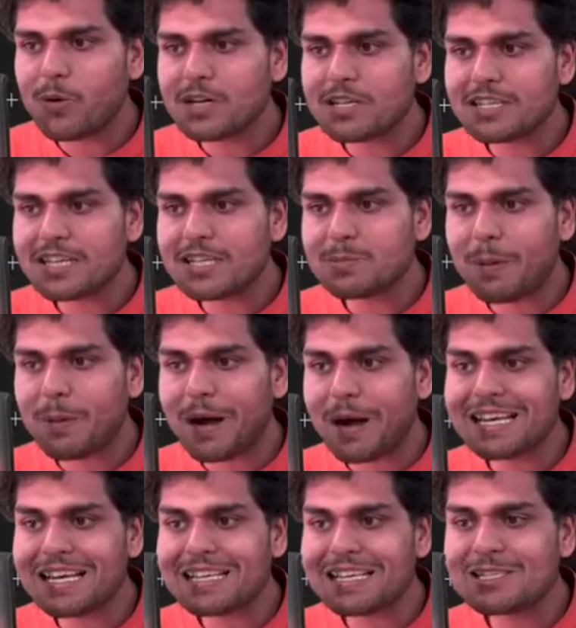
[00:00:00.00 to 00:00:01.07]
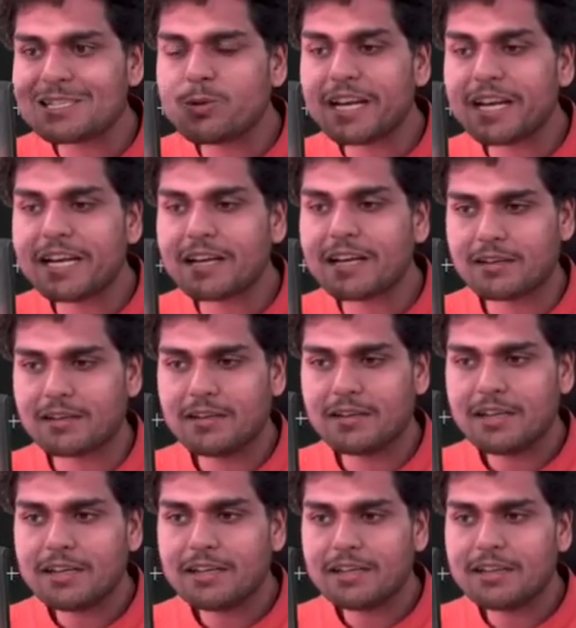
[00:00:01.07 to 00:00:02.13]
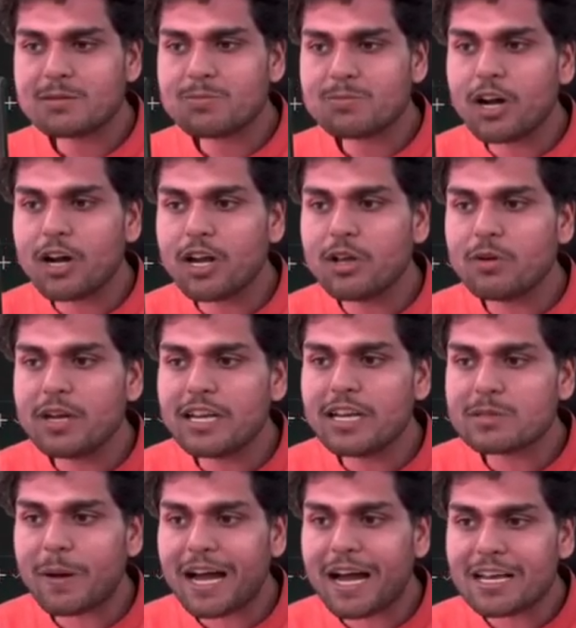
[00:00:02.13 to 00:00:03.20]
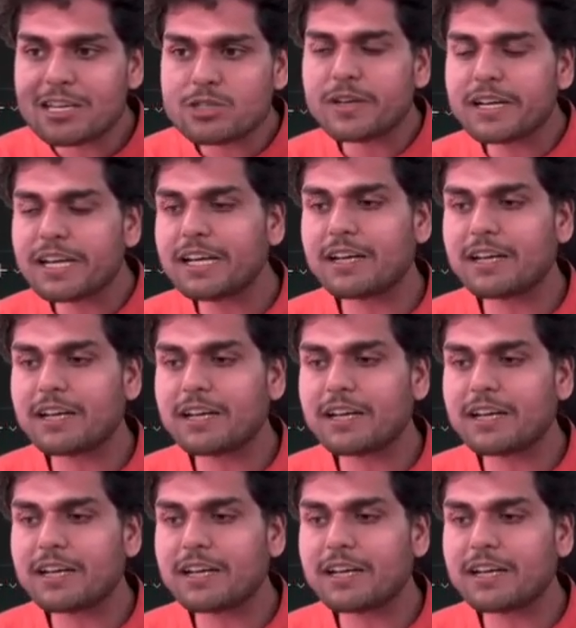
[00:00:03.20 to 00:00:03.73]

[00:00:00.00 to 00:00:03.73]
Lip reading: is passed over here. This module is passed over here.